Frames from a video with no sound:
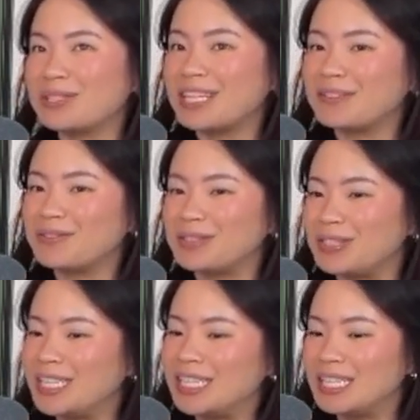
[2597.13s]
kind of
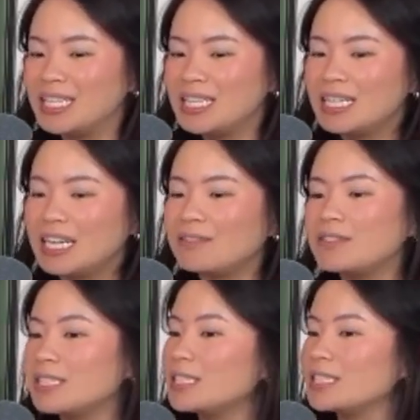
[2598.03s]
learning
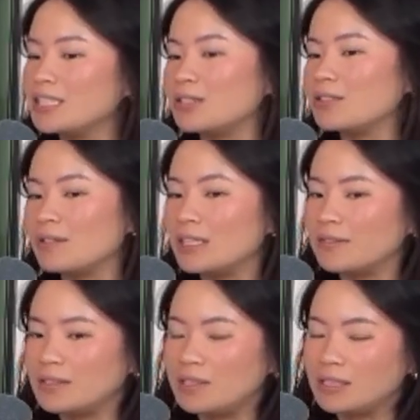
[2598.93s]
every year and growing
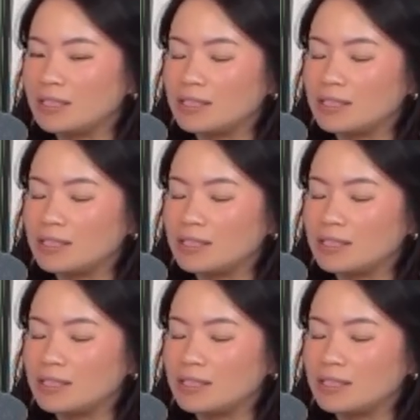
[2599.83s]
every year.